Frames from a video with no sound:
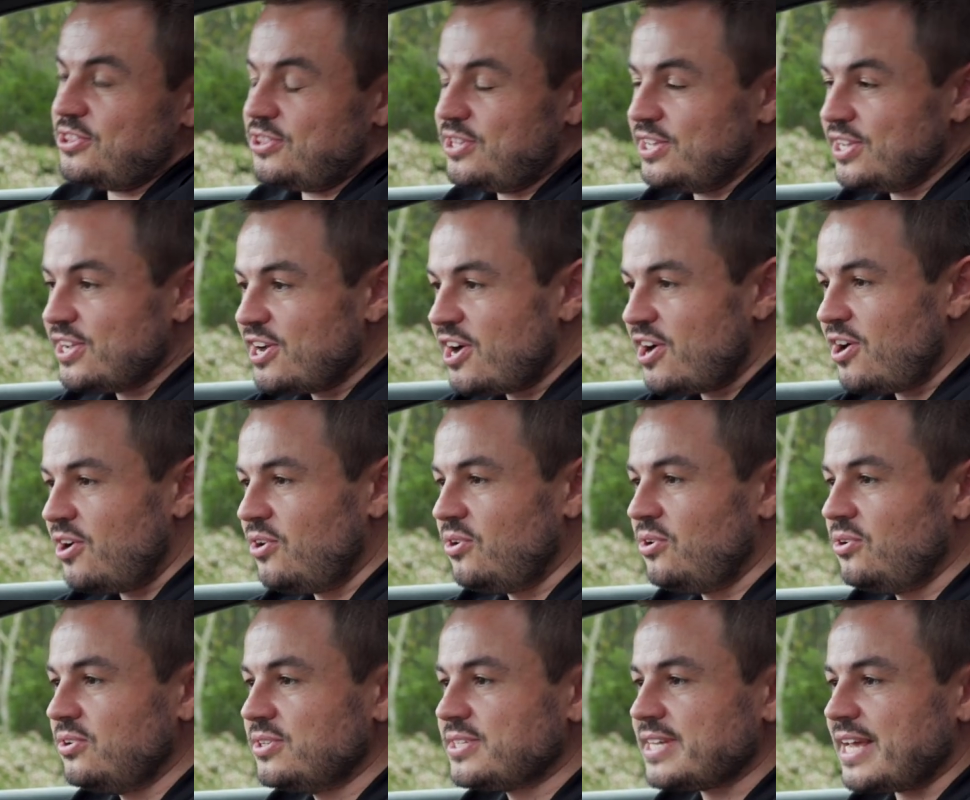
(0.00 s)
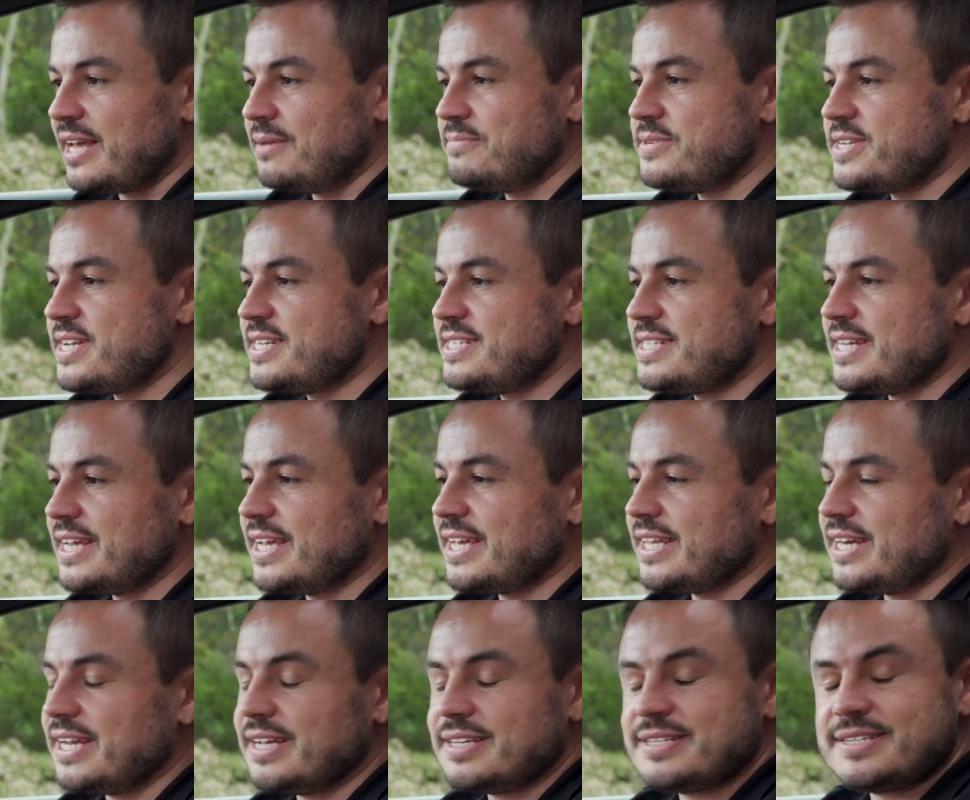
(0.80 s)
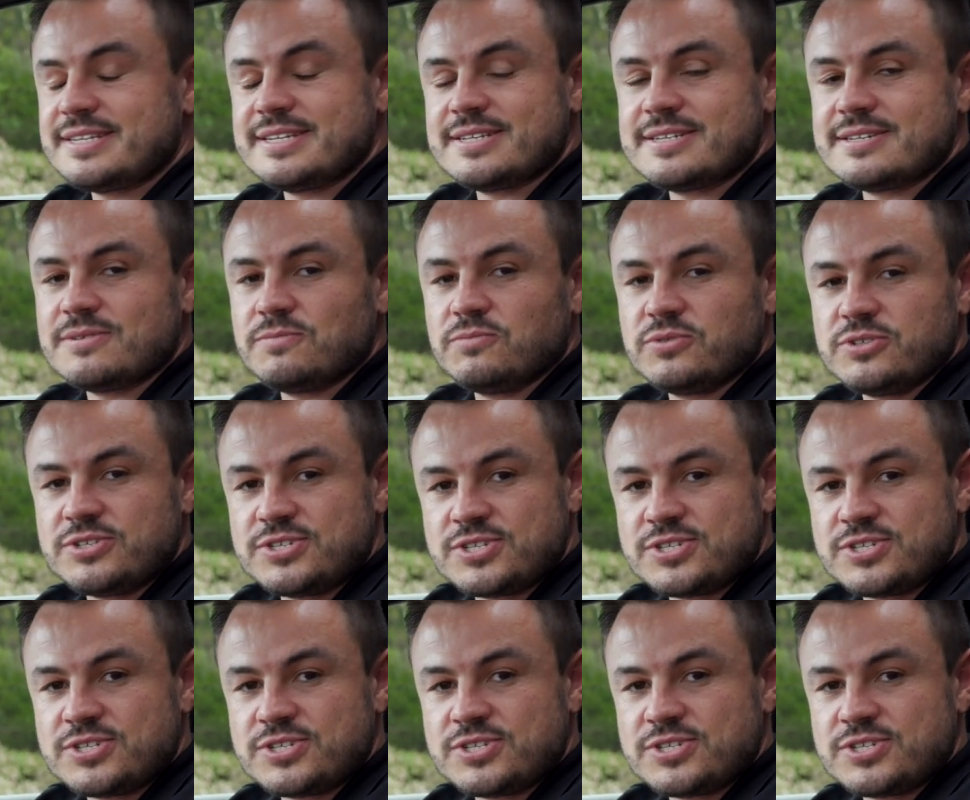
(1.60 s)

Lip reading: the old MZD-Connect system was